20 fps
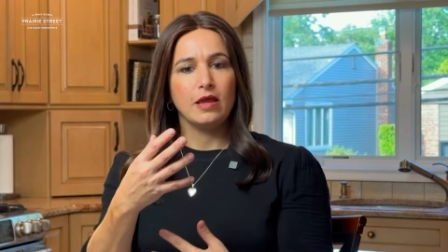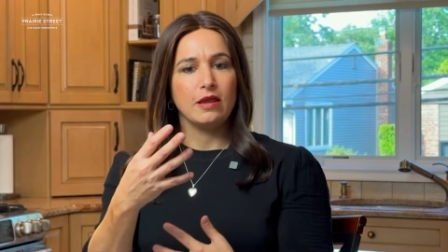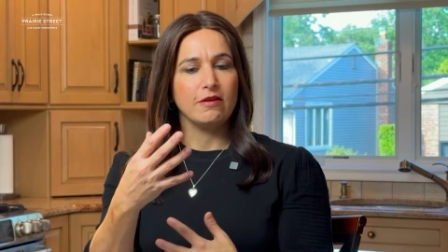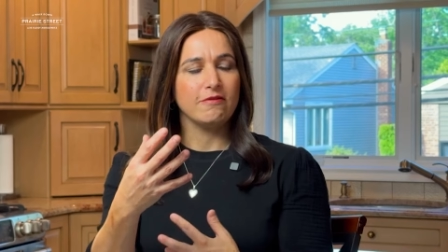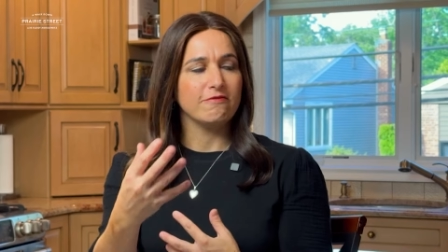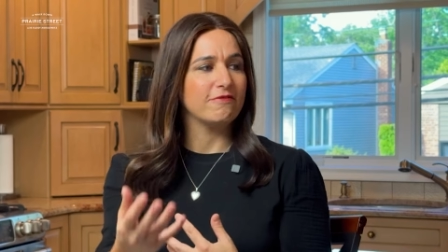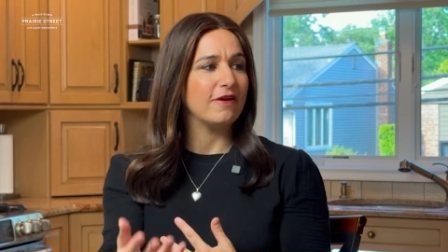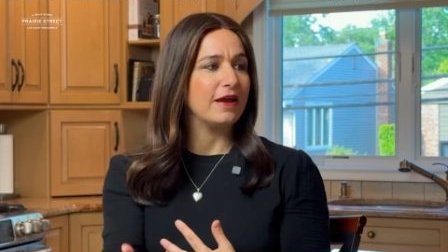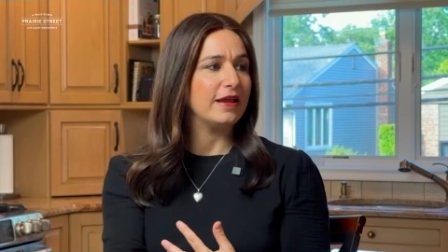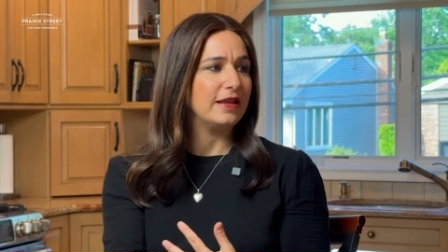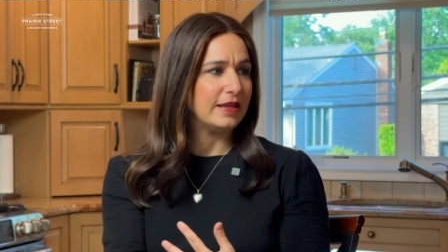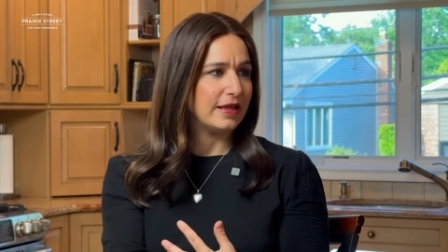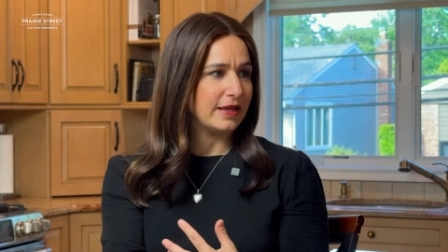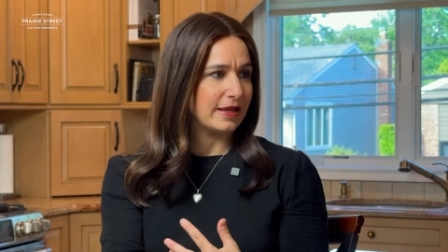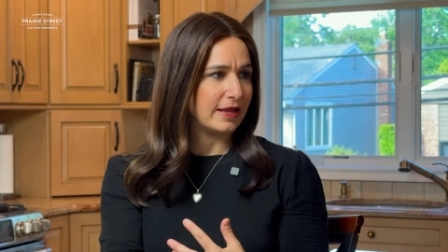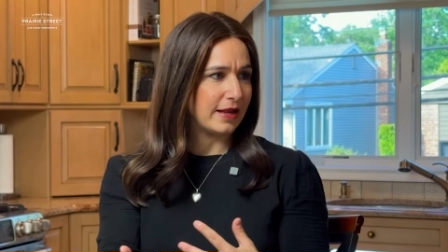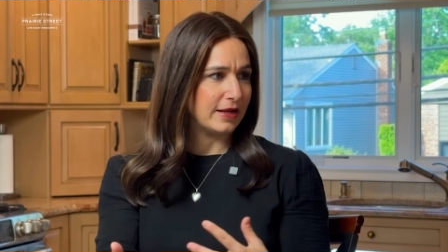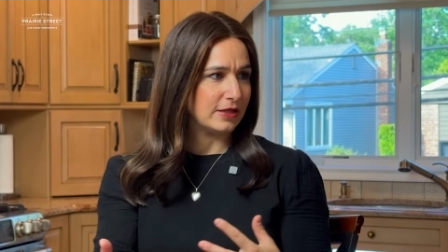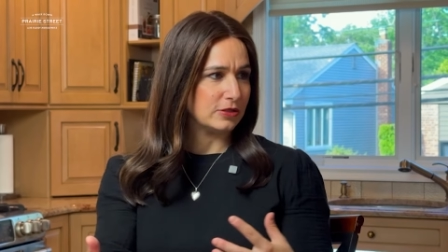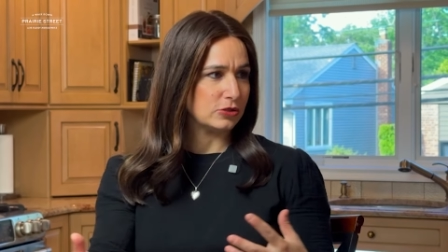
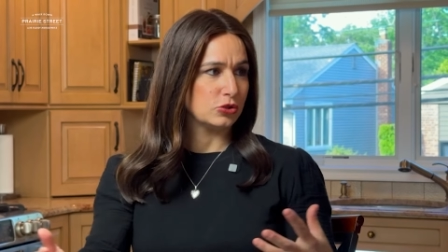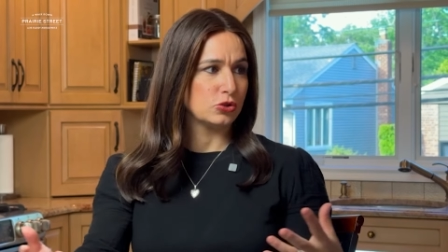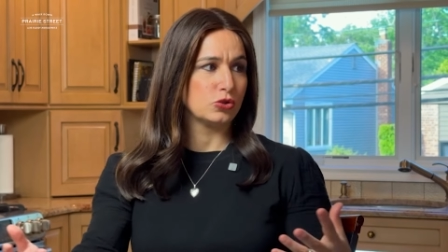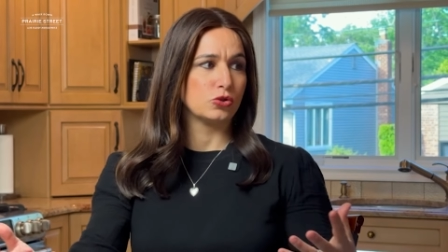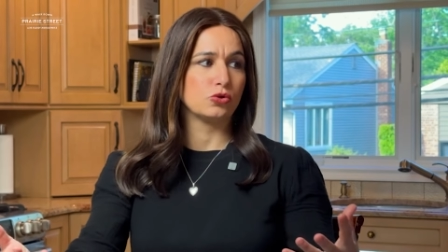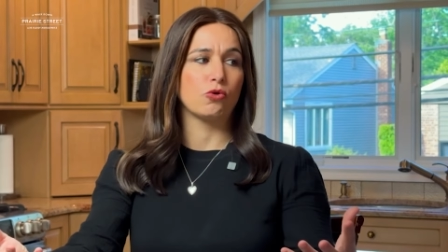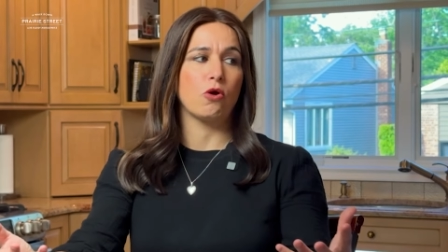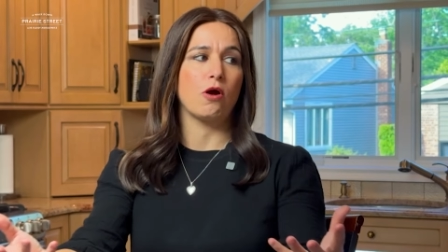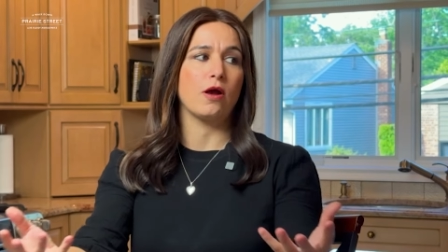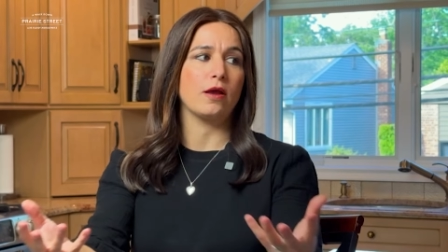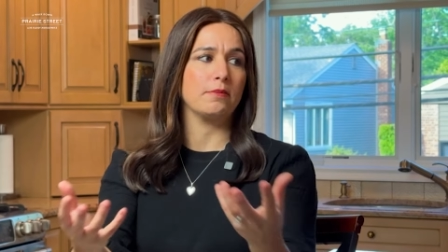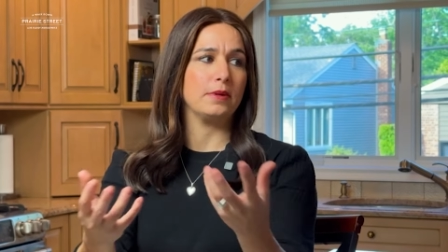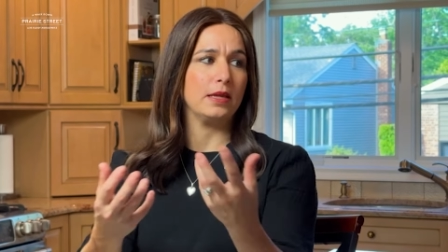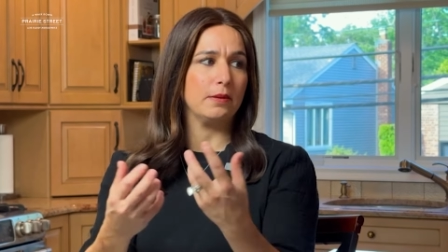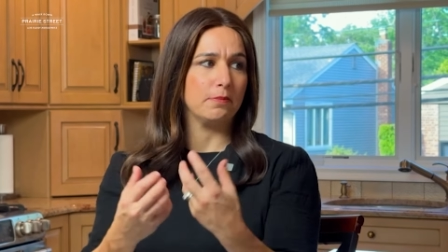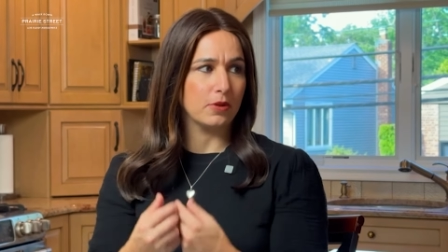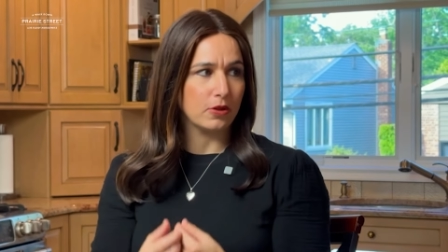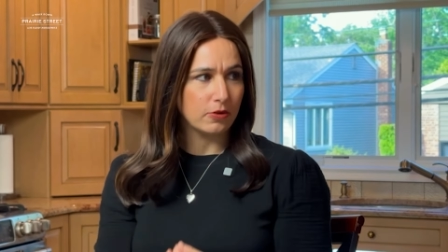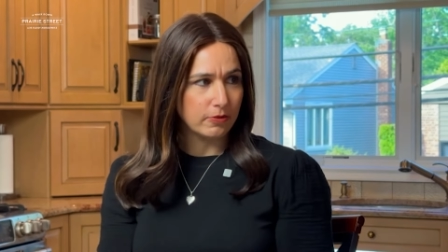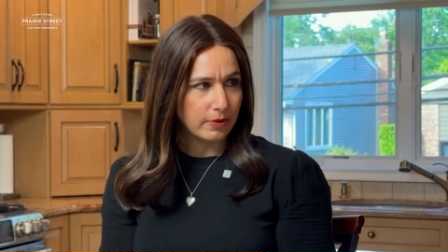inviting and it's drawing
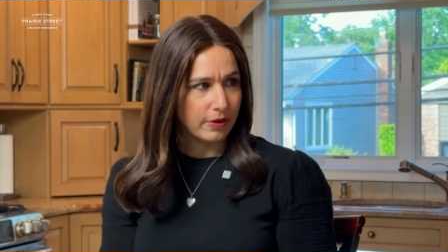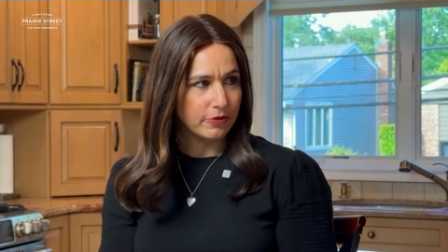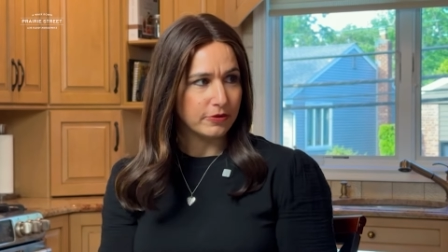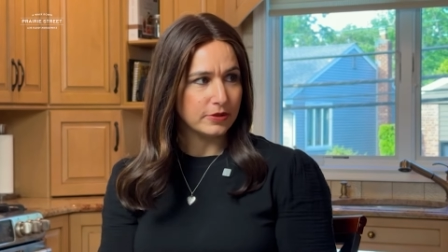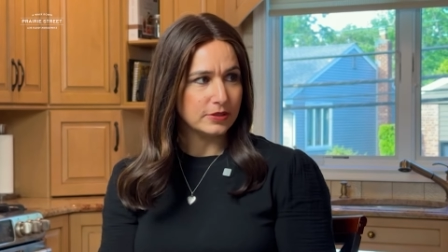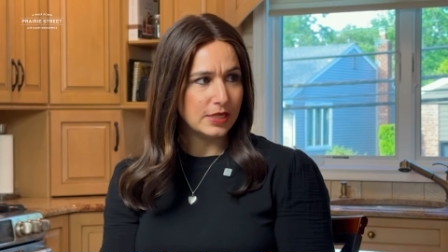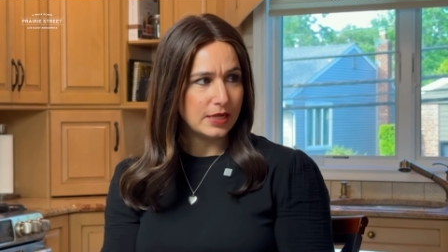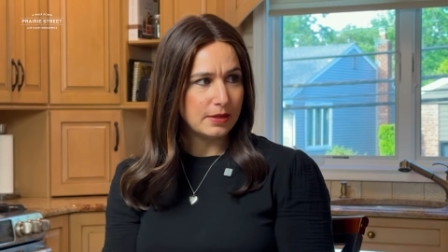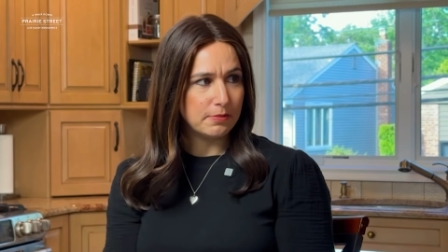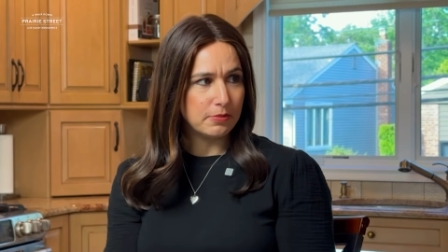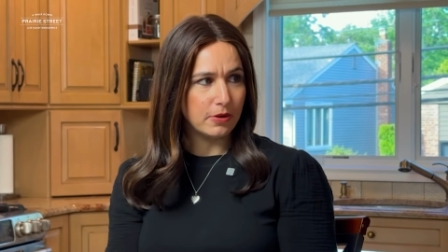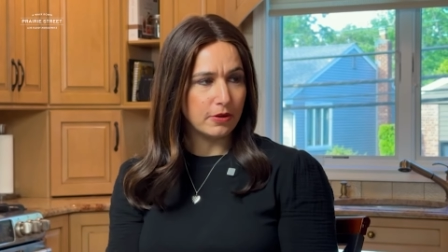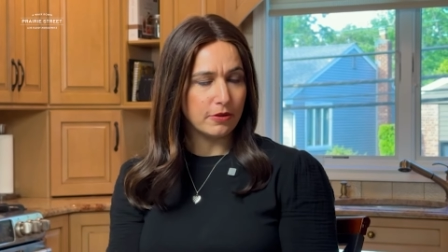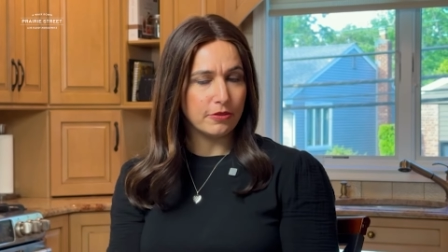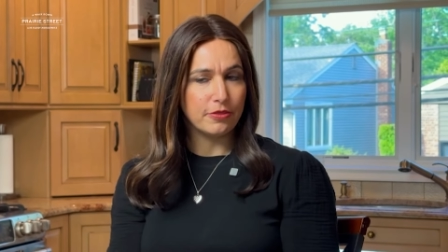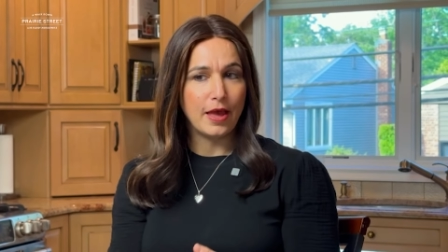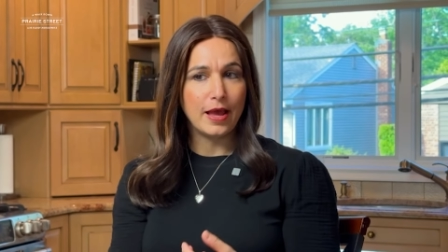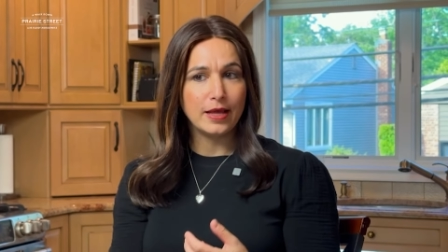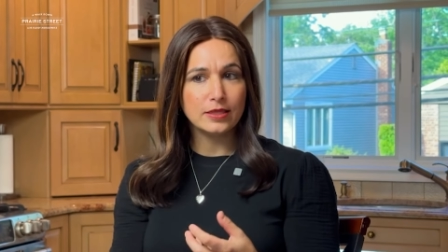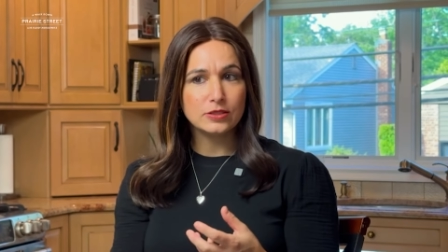people around the table,
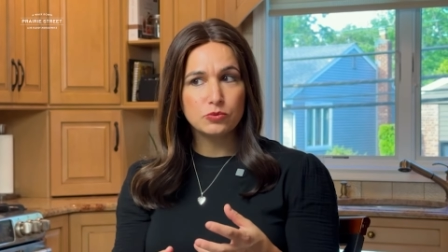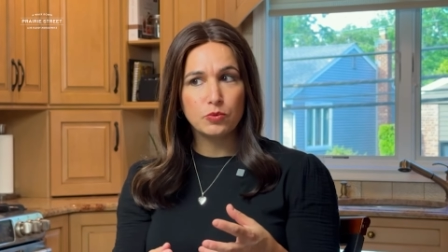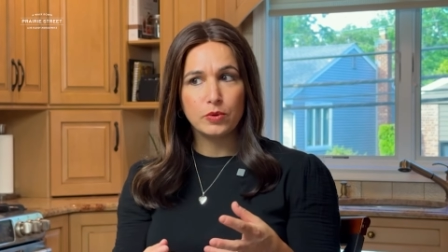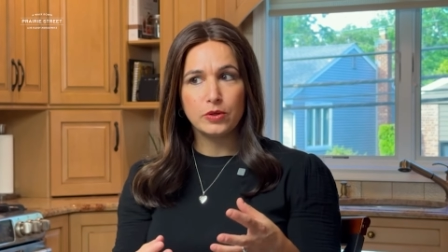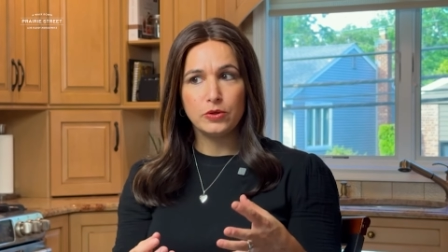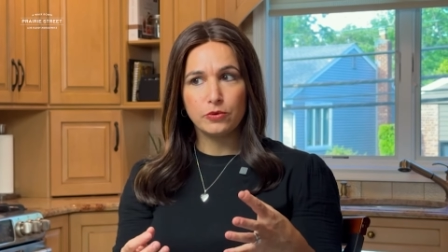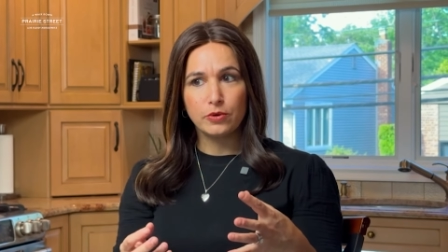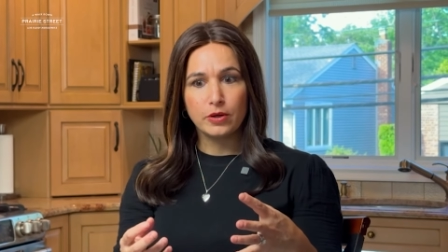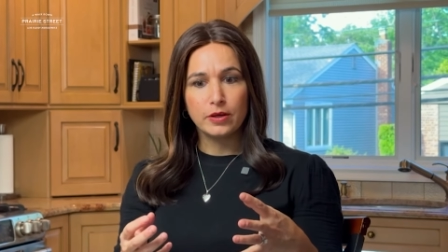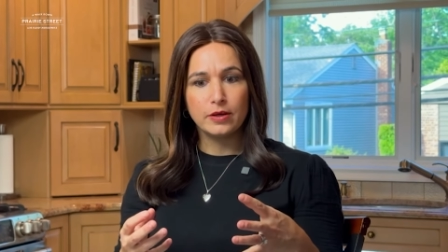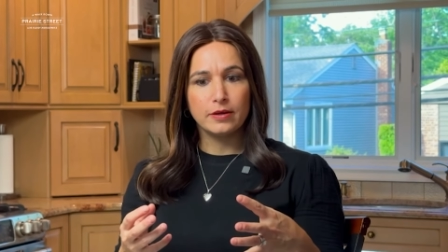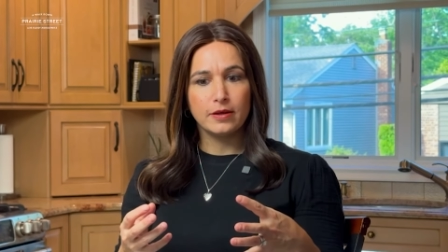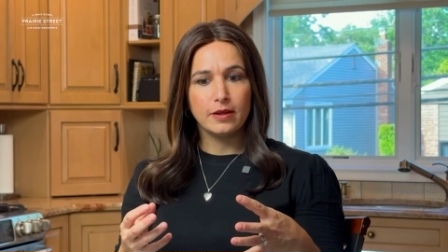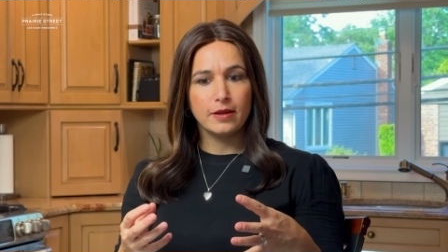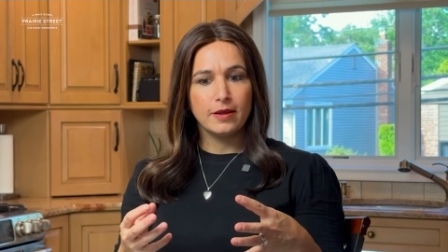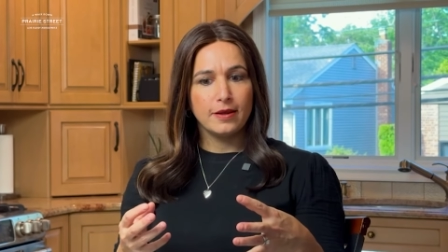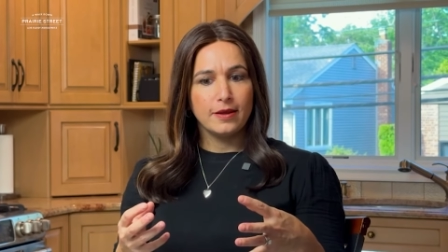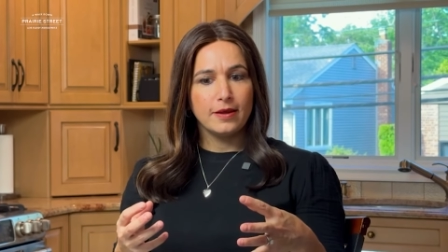that's when you can